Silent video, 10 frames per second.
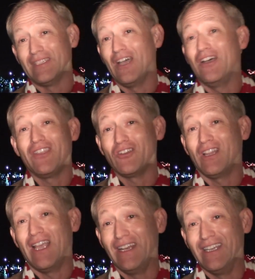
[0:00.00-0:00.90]
Oh, they're
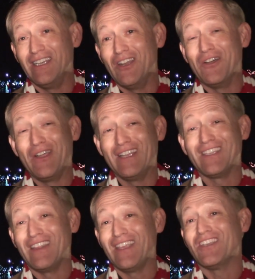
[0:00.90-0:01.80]
delighted.
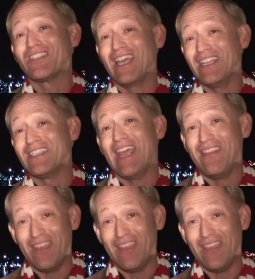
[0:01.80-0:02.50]
They just kind of stand